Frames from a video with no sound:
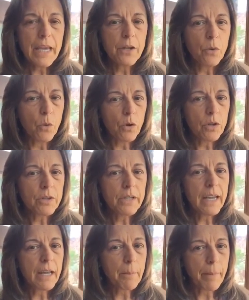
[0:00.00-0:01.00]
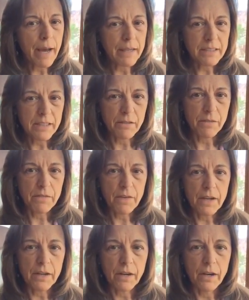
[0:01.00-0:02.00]
In order to get past the
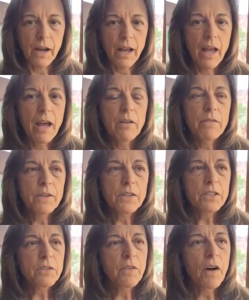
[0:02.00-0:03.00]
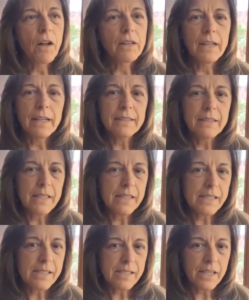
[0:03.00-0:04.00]
fear, first of all, let's
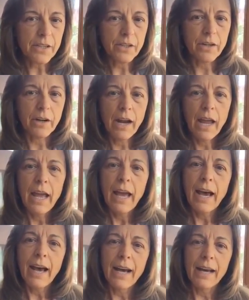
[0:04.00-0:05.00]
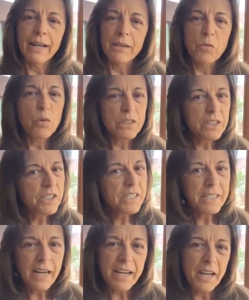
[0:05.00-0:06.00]
consider, we'll
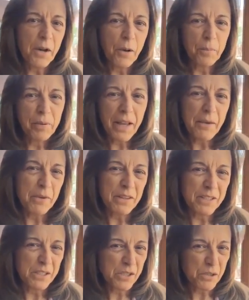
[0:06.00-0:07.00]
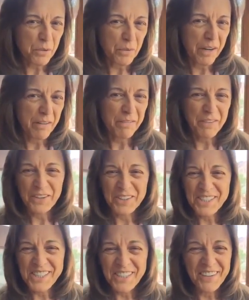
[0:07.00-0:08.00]
just, play with the story
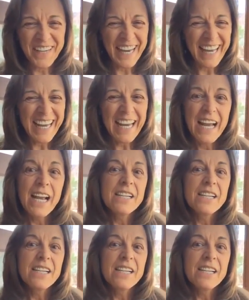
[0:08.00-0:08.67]
first, okay?